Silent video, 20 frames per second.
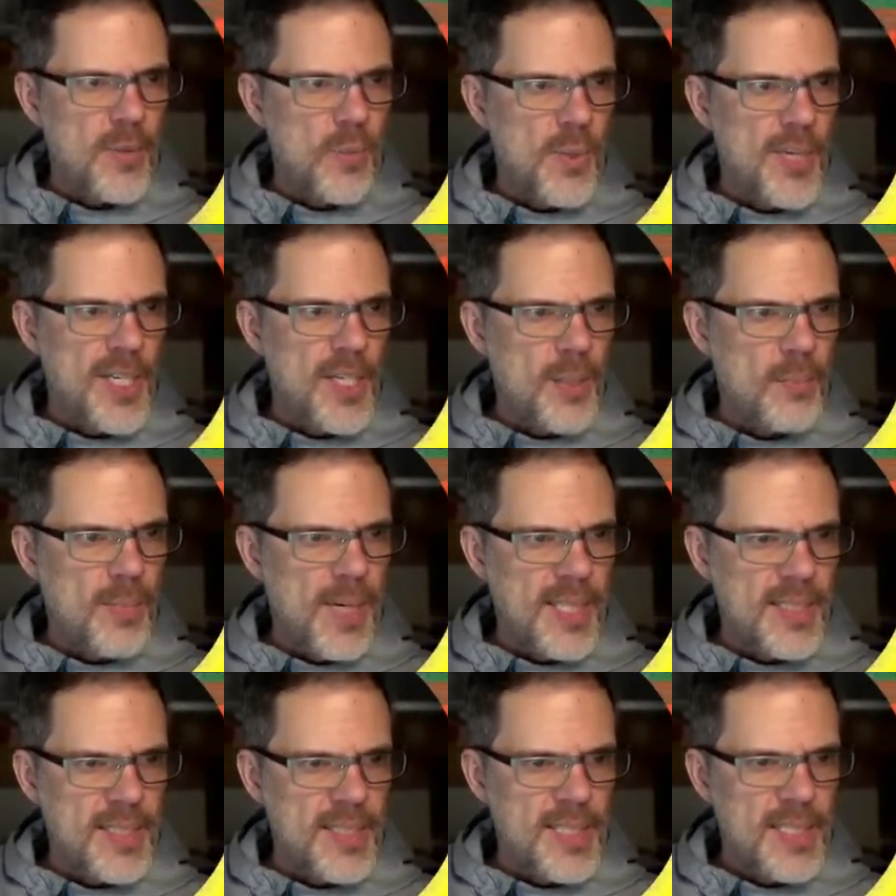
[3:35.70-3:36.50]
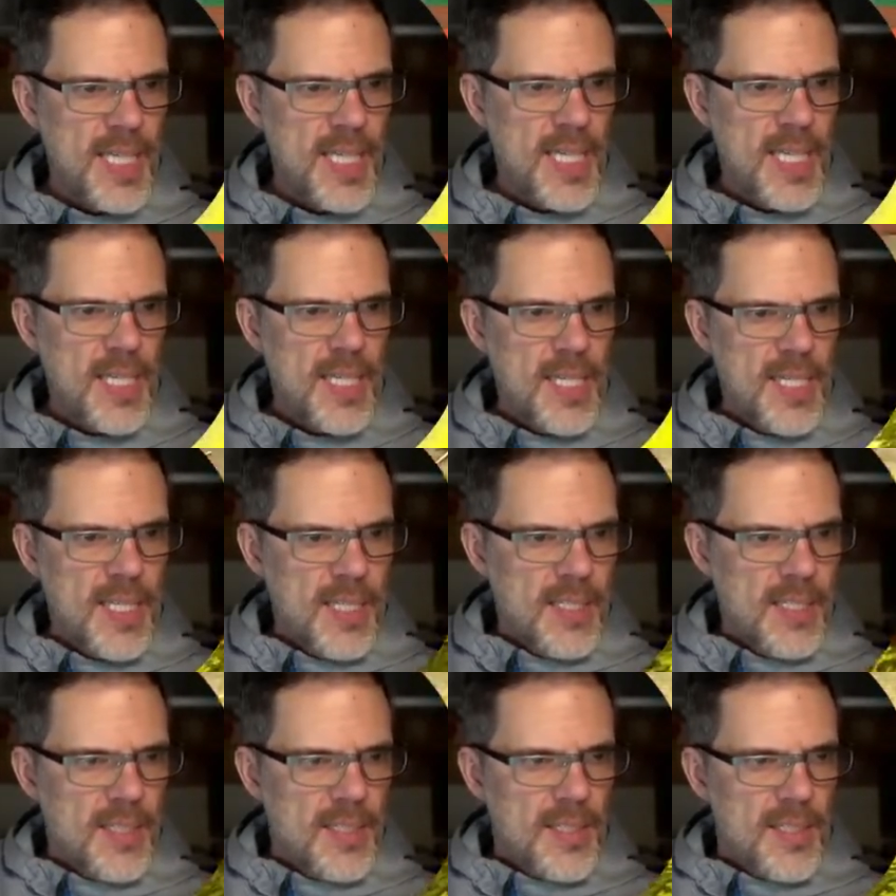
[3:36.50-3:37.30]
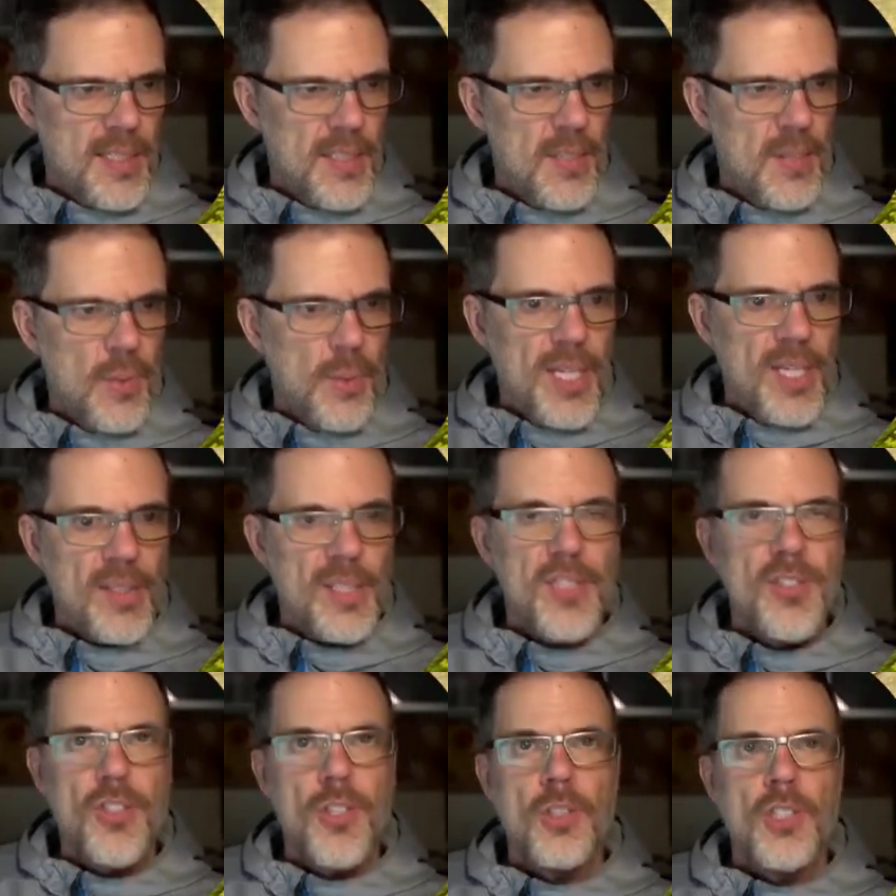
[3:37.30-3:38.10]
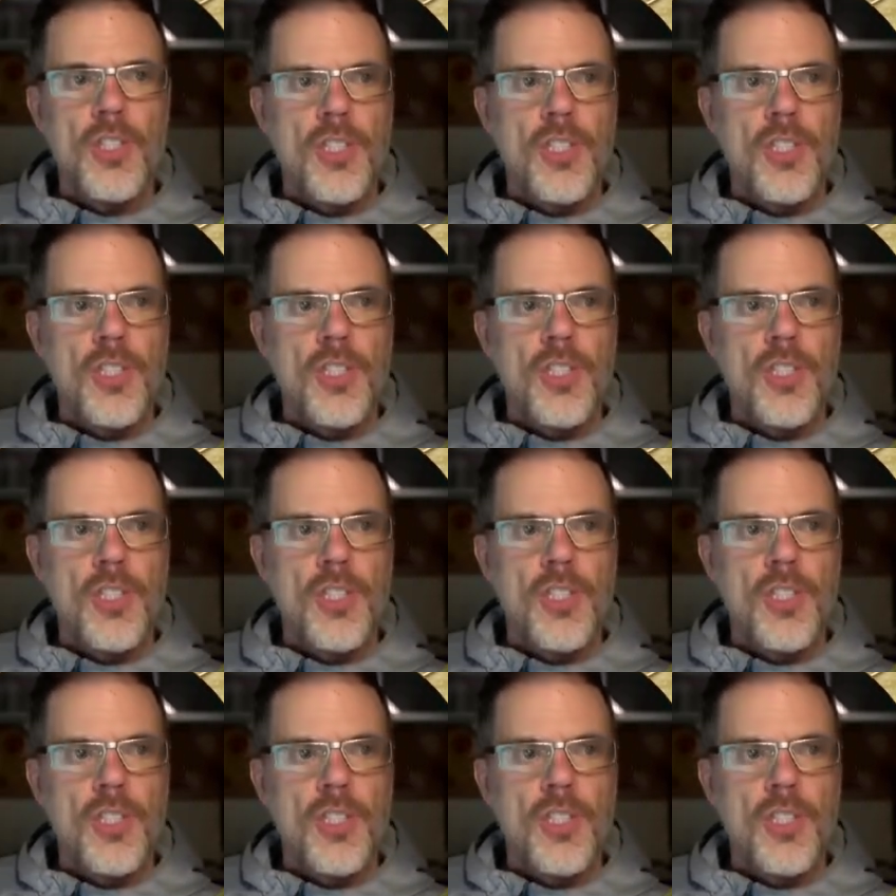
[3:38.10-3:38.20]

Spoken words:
on the wheel button. The wheel is